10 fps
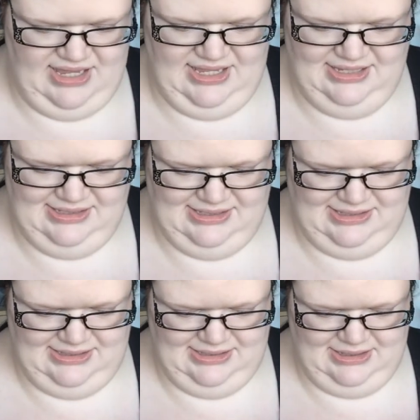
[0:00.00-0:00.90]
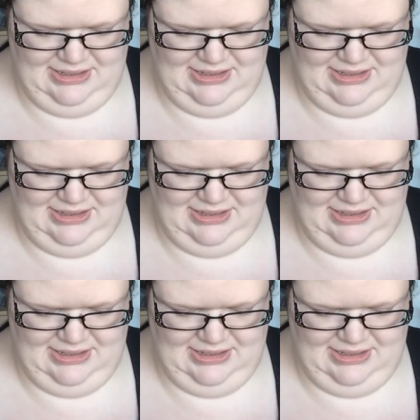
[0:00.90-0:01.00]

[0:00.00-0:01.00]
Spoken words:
is